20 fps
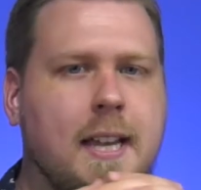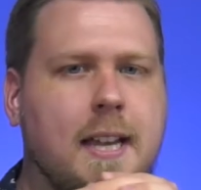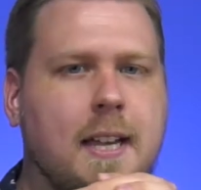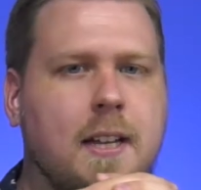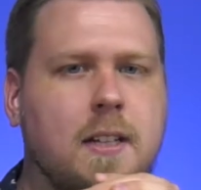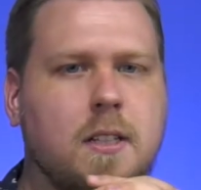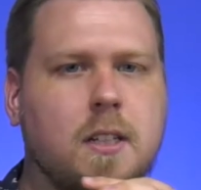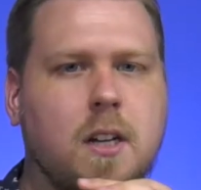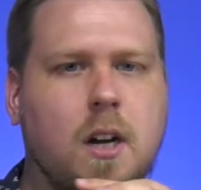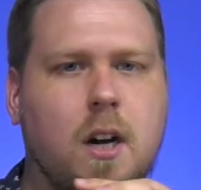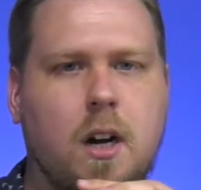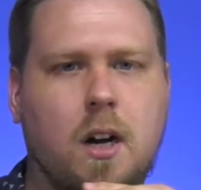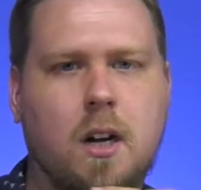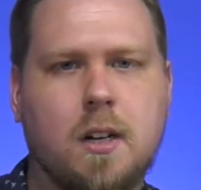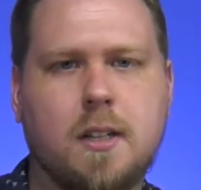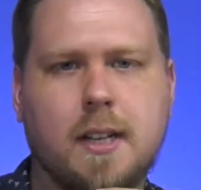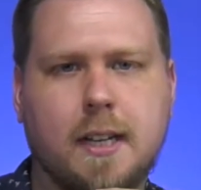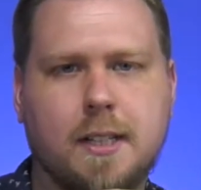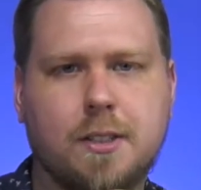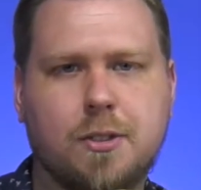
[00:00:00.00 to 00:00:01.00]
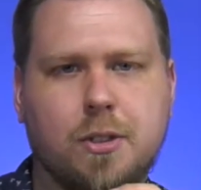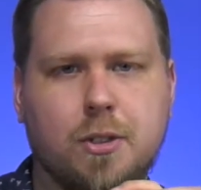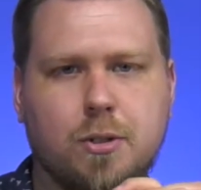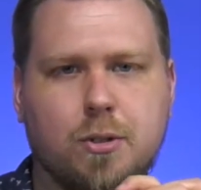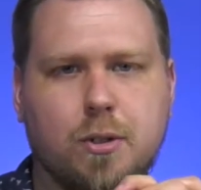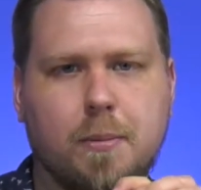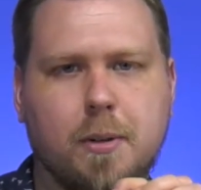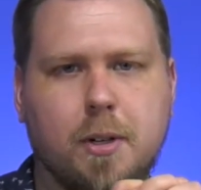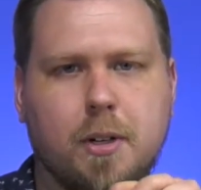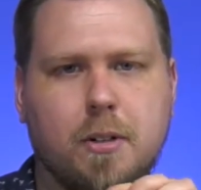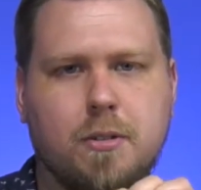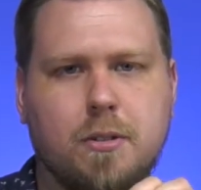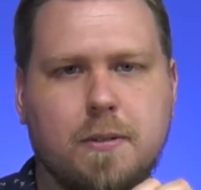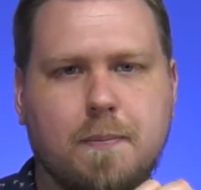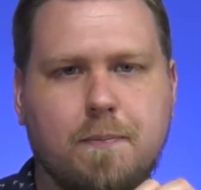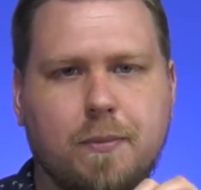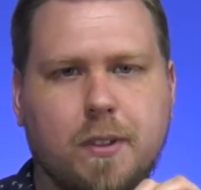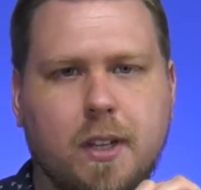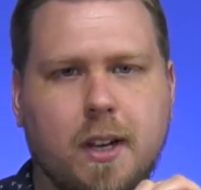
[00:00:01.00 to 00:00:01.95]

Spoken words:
and context contributors.